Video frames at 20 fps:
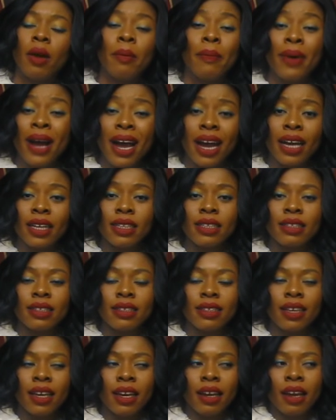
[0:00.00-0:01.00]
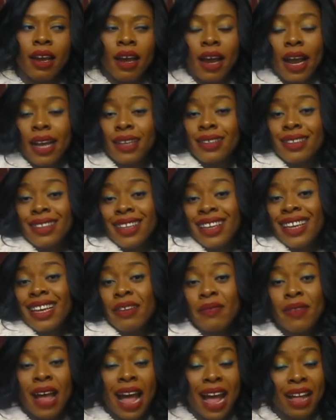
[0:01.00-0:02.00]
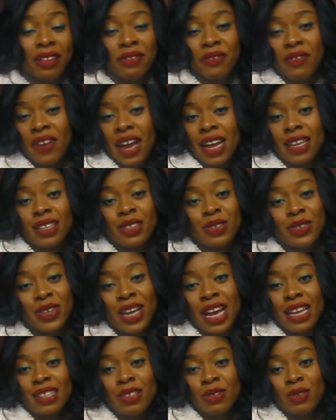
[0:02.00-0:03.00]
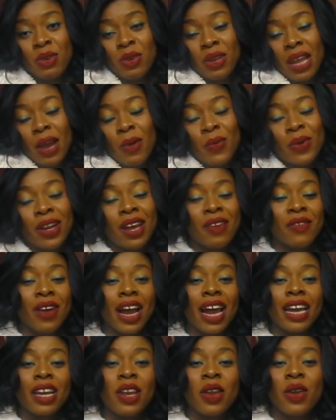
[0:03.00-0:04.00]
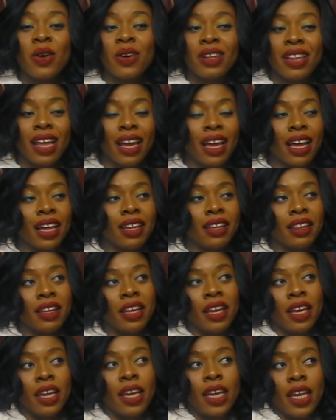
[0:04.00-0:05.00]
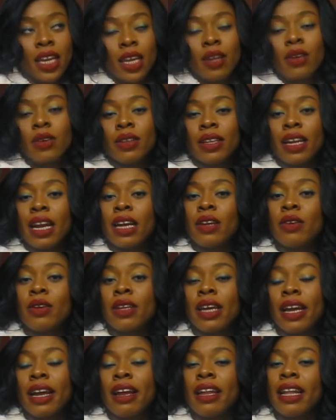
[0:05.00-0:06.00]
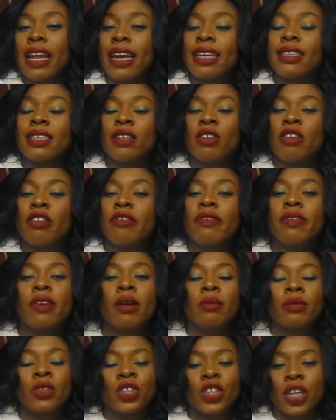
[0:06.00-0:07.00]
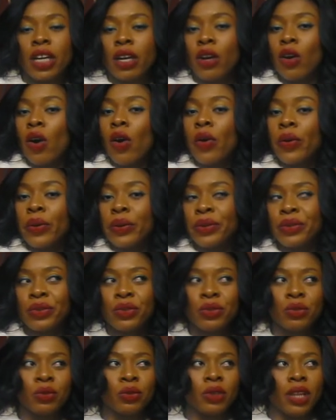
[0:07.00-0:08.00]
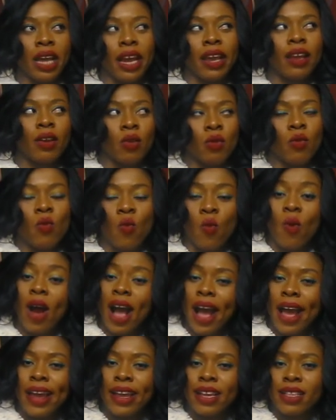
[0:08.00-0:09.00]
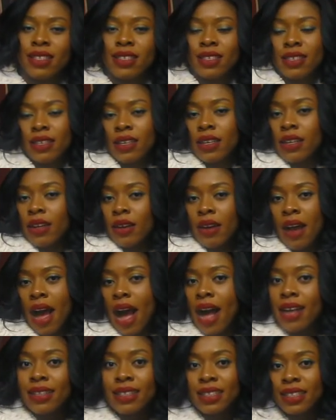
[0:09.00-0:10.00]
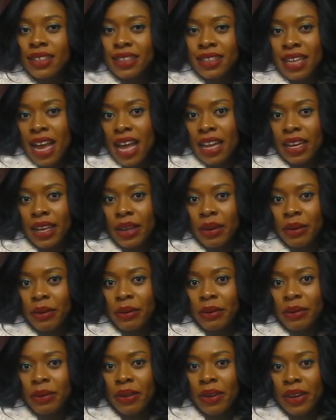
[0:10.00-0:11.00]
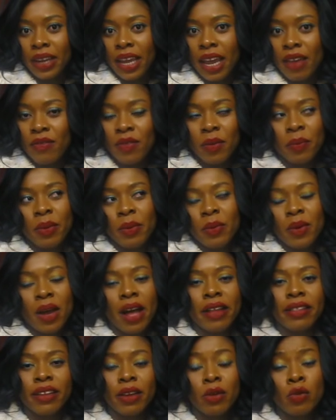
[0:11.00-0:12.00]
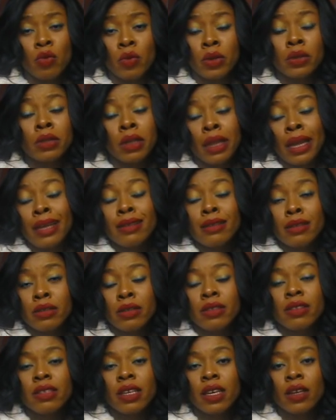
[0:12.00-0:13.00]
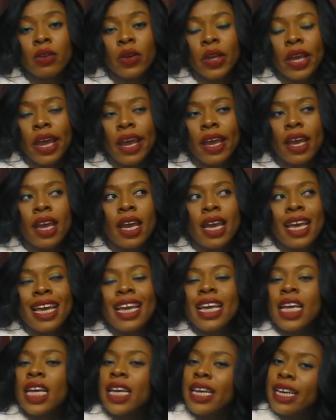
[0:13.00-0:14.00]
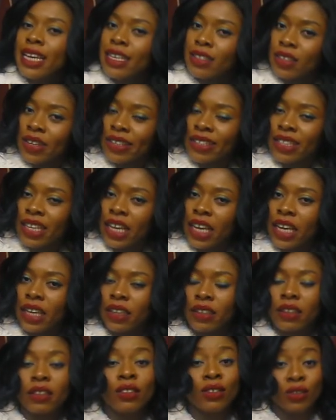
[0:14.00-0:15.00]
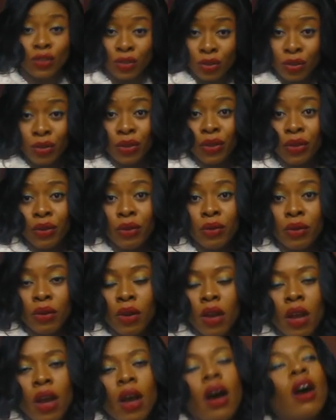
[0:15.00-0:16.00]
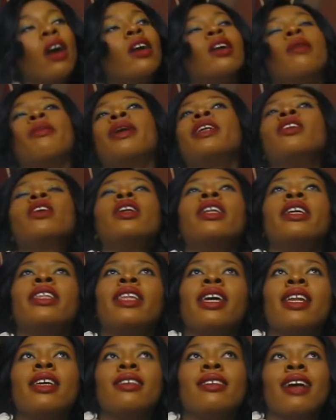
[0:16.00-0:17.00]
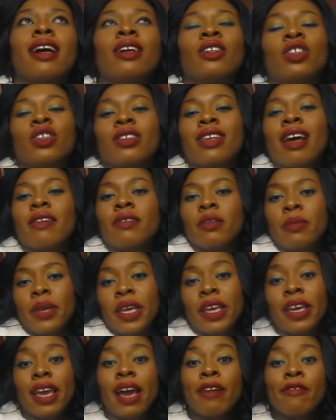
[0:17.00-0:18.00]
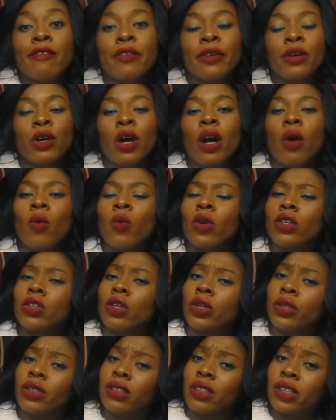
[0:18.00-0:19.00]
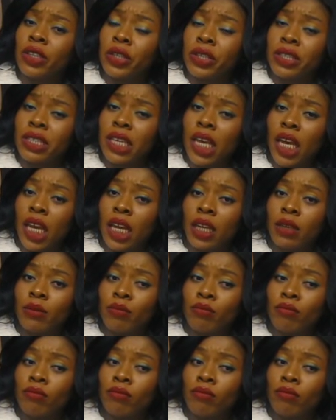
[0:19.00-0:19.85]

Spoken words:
But I still give advice, you guys know, like whatever I know that can, you know, that I know that can lighten you from charcoal to like white, you know, I'll still tell you, okay, for people out there who want to lighten your skin, okay, is your skin, do you, okay, but the only thing is that you just have to be careful on what you're using on your skin.